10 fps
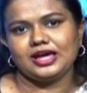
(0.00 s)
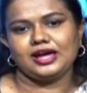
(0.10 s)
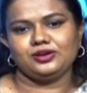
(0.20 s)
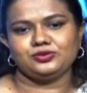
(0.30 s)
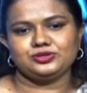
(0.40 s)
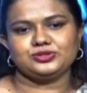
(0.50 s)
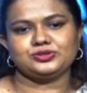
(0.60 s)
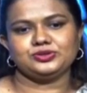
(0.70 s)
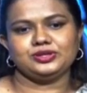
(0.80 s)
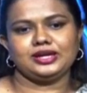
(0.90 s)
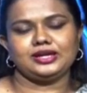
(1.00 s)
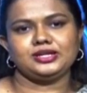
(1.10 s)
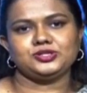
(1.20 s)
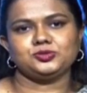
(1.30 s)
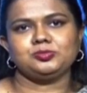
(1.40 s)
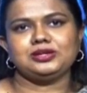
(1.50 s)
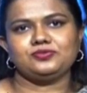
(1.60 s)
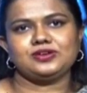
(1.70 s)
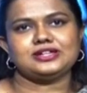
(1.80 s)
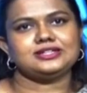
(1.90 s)
And also they need to be
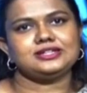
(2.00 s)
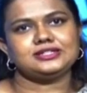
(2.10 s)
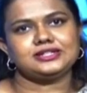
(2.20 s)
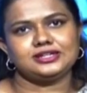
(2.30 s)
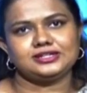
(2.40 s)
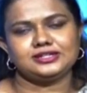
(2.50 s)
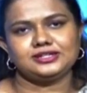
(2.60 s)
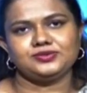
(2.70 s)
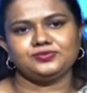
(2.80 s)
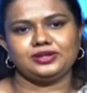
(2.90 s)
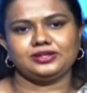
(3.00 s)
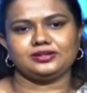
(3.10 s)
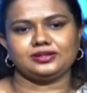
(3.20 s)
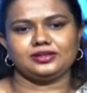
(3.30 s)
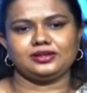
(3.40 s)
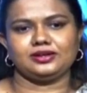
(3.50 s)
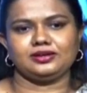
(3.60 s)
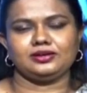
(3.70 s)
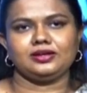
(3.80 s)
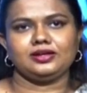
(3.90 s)
facilitated with
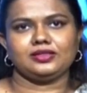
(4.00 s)
the